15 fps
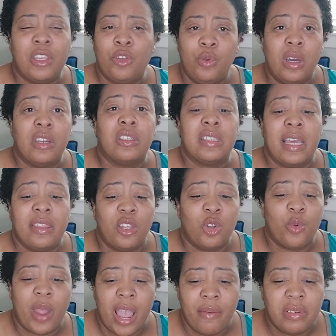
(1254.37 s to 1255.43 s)
you understand the
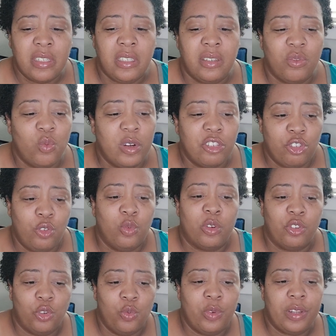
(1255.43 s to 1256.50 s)
gravity of what you are
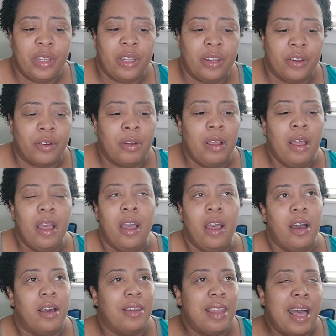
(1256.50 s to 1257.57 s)
doing here.
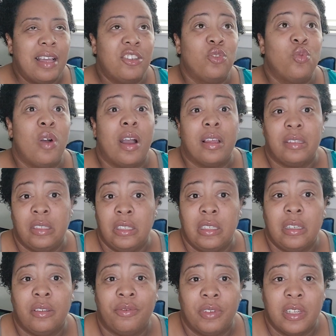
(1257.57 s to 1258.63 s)
Olajuwon
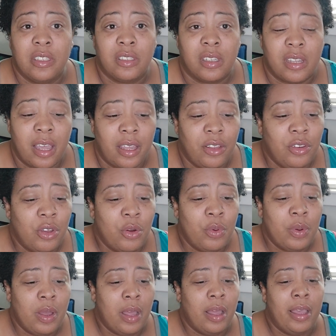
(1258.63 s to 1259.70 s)
took offense to that, you
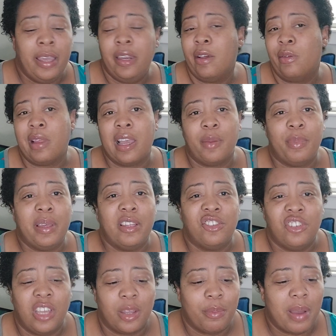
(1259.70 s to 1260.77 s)
know. He don't like being
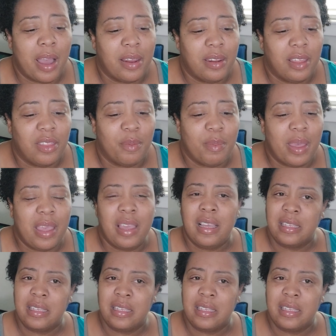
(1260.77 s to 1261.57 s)
checked by another man